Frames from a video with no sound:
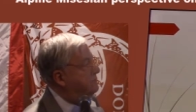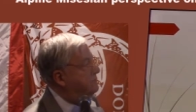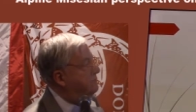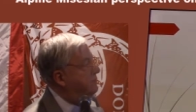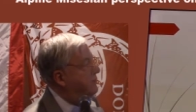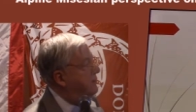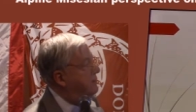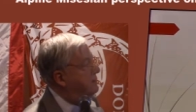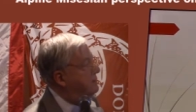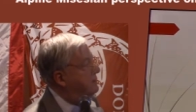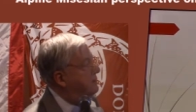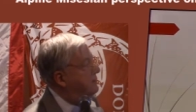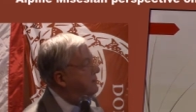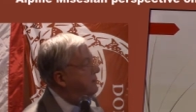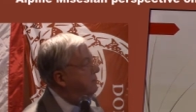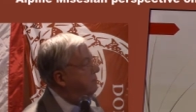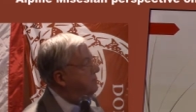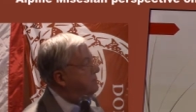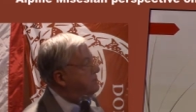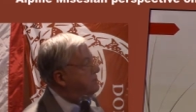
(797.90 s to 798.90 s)
rate,
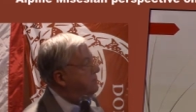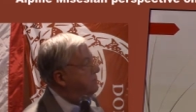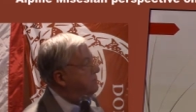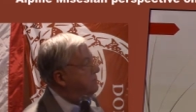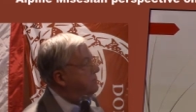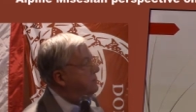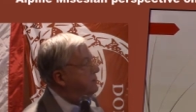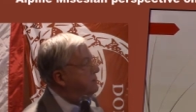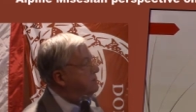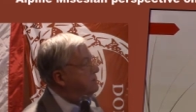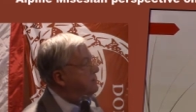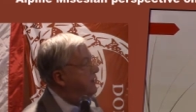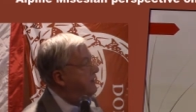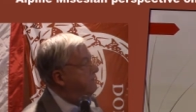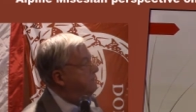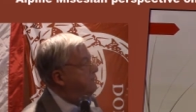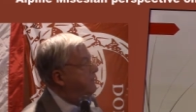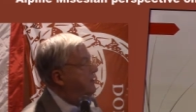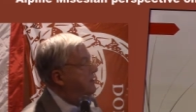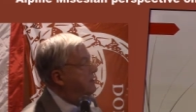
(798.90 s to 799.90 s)
but certain things
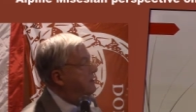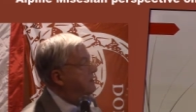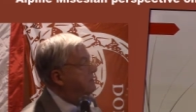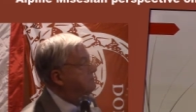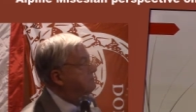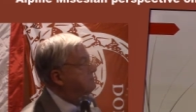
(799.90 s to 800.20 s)
have fallen.